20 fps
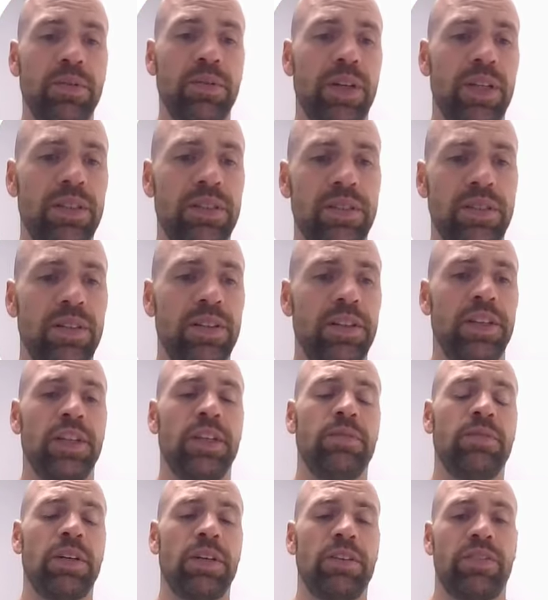and why is the
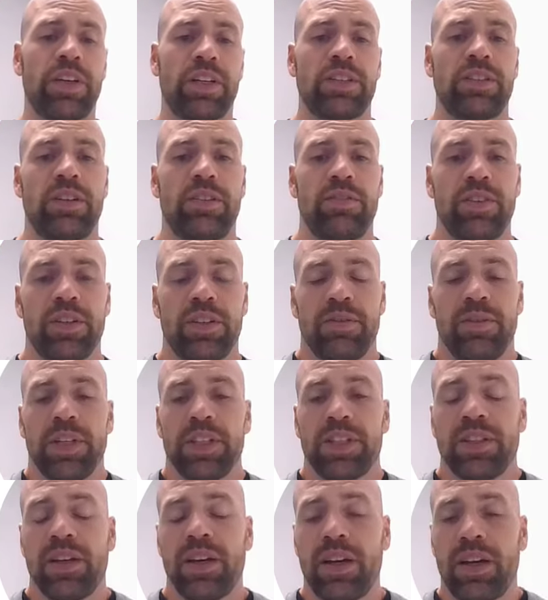manufacturer of
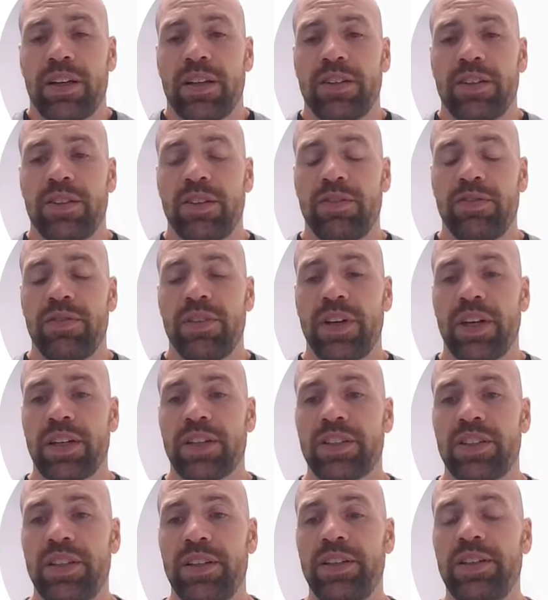automation hard and software
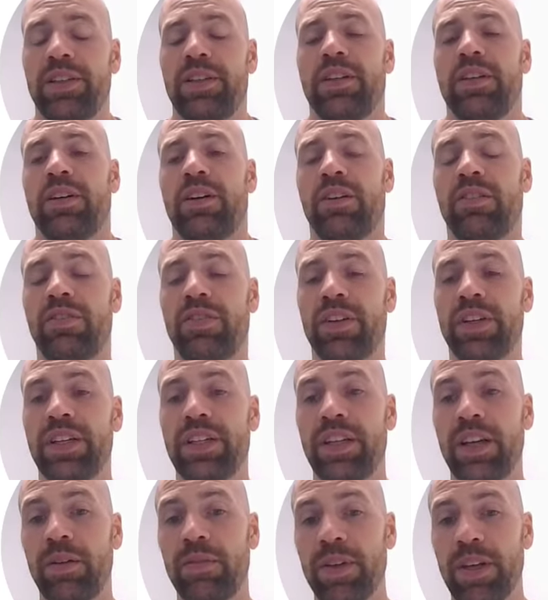actually offering
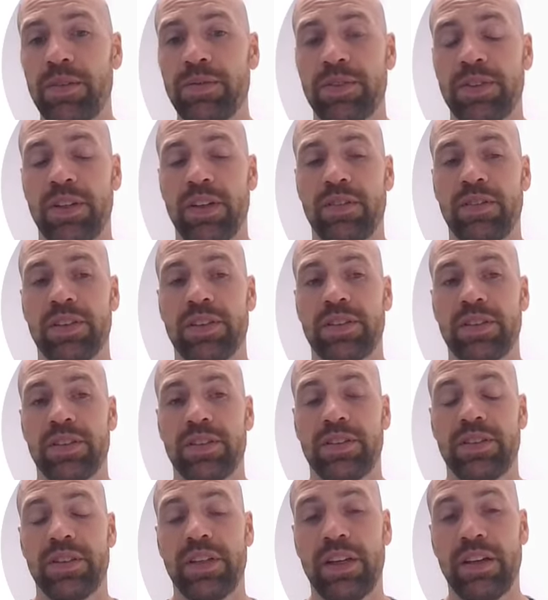EWM
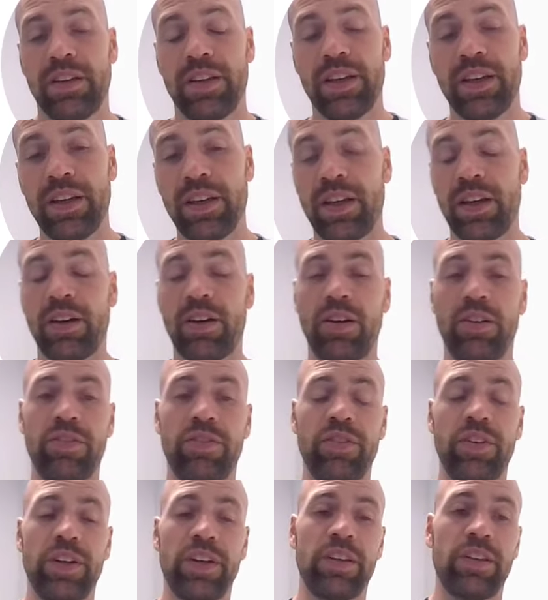services. Uh, they are
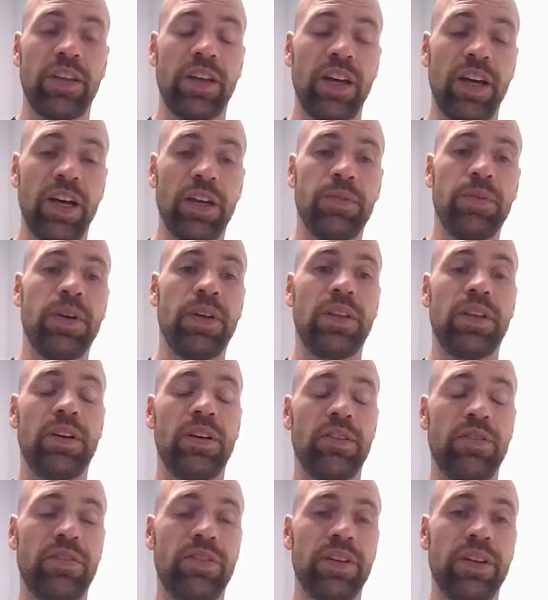offering their hardware, they
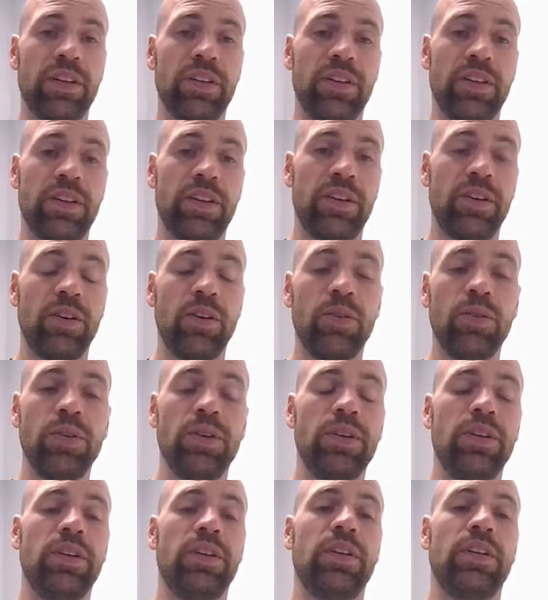are offering their
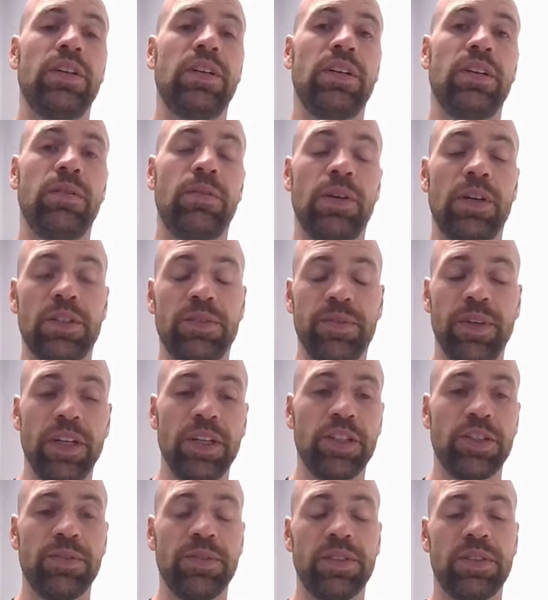own warehouse
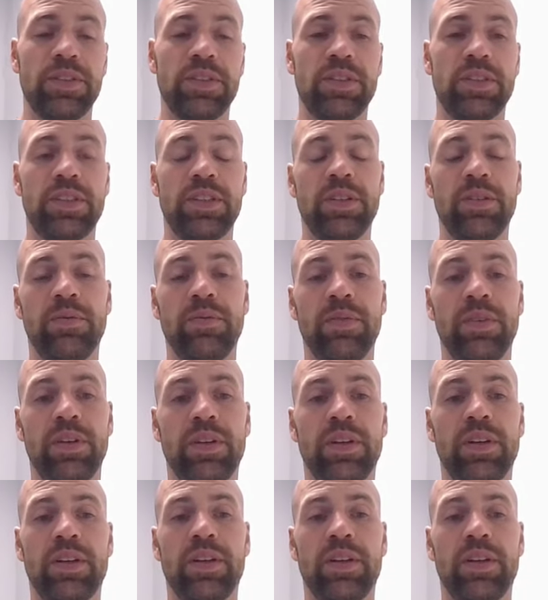management system,